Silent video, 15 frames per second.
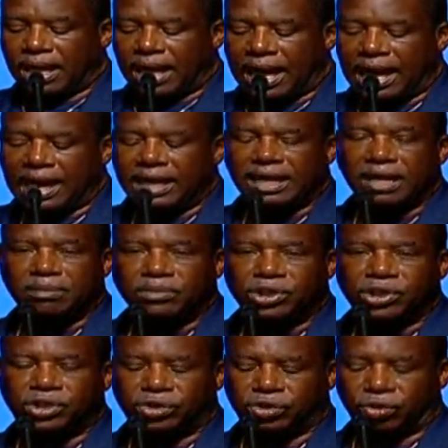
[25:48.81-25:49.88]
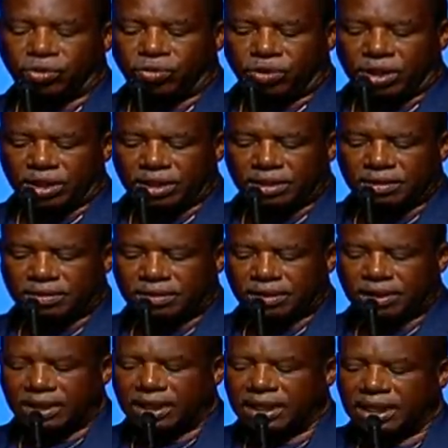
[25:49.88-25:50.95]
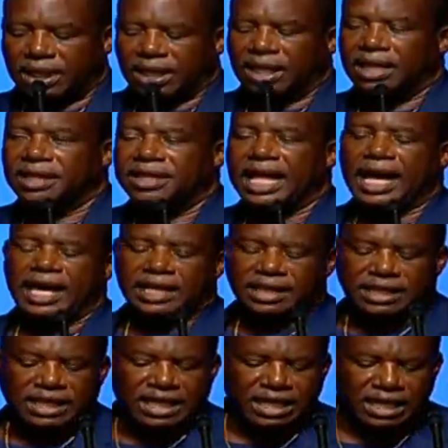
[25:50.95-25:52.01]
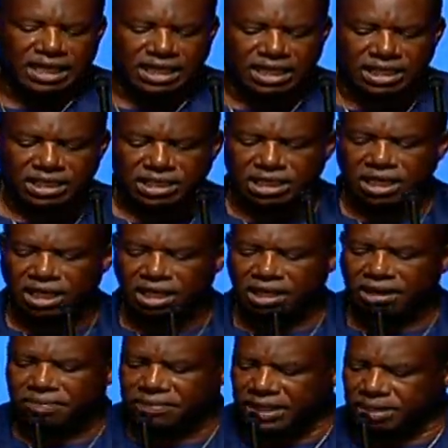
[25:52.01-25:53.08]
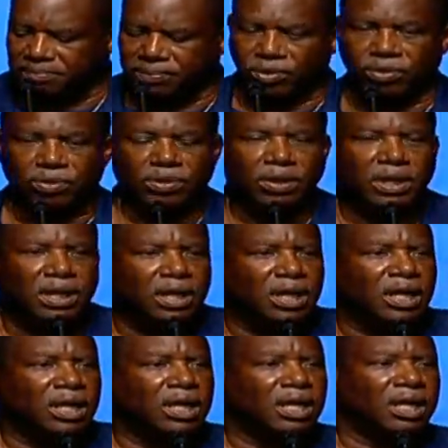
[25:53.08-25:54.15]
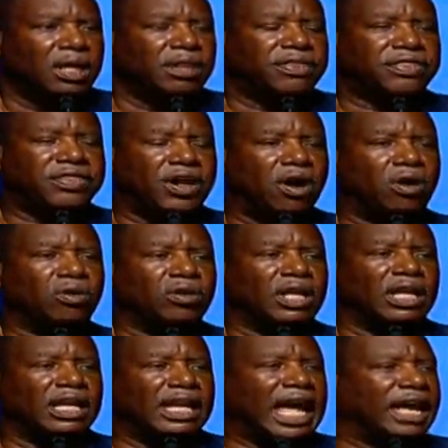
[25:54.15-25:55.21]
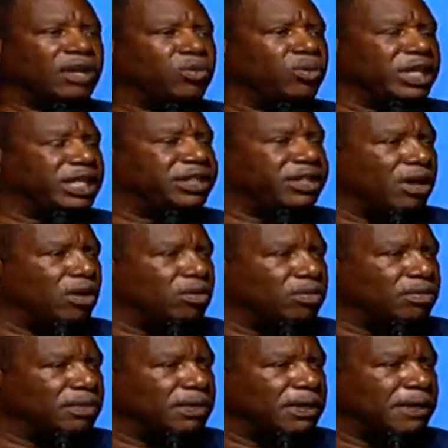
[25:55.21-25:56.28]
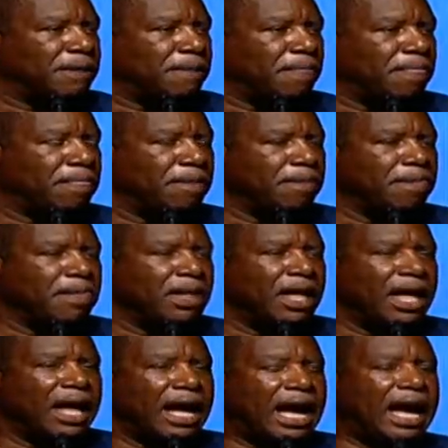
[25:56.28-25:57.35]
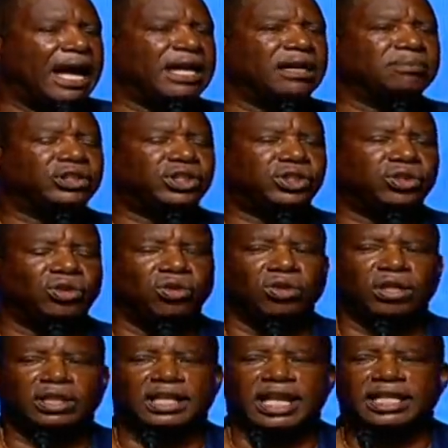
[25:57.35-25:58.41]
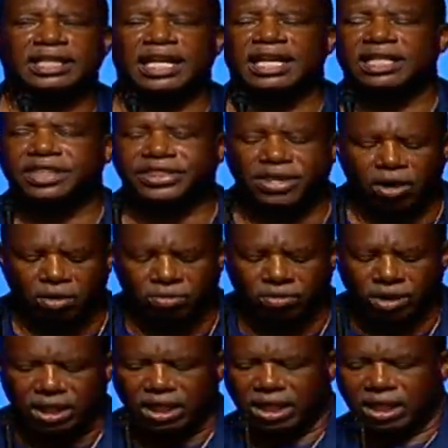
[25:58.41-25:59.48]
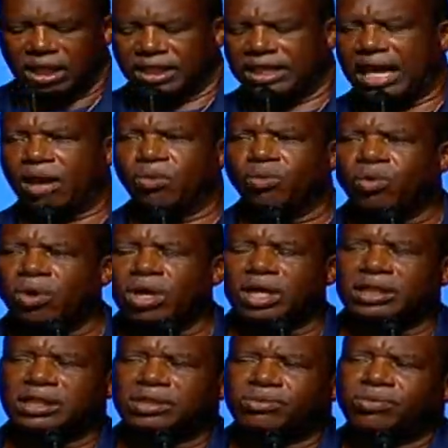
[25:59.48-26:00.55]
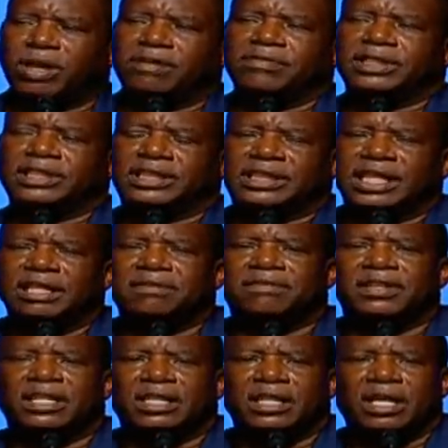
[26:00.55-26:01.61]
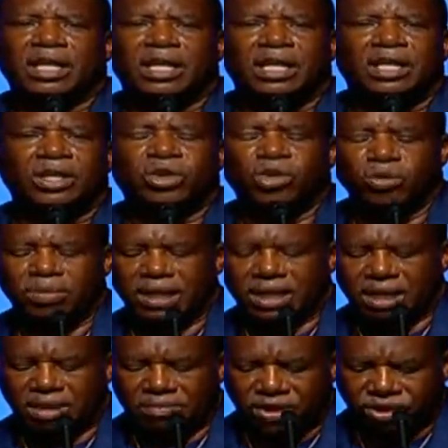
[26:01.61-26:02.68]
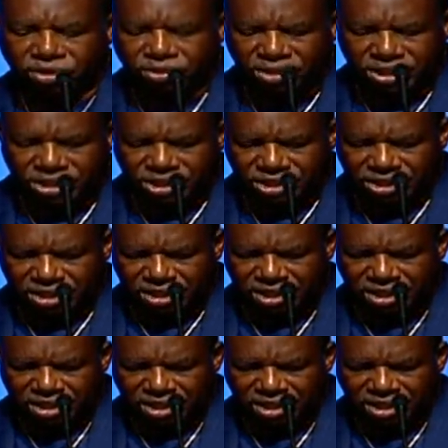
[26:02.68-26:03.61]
I am sure that these people thought like we thought. I am sure that they thought that once, Reverend Stephen, you become a Christian,